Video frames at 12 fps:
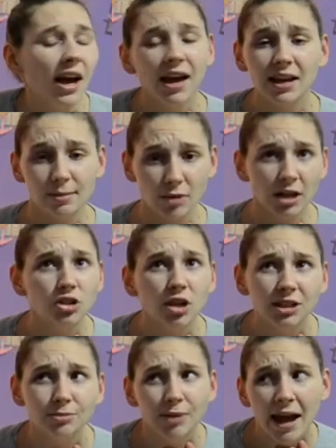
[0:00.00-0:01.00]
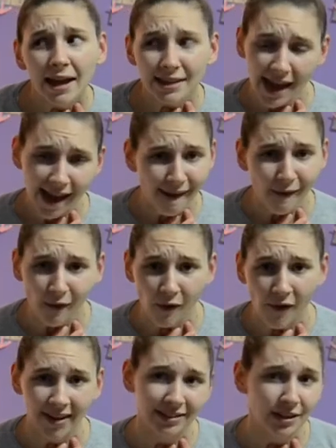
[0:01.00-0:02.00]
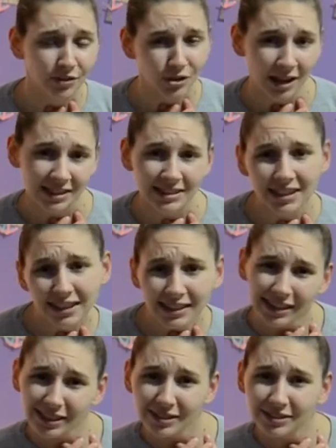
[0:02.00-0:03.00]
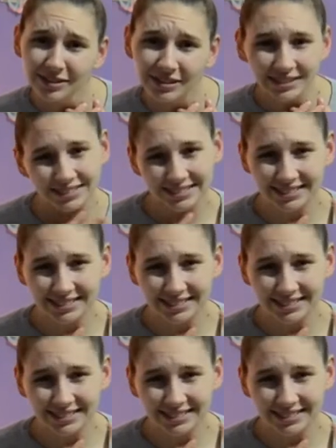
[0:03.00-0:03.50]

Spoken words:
I am not trying to brag at all. I love you guys. Thank you.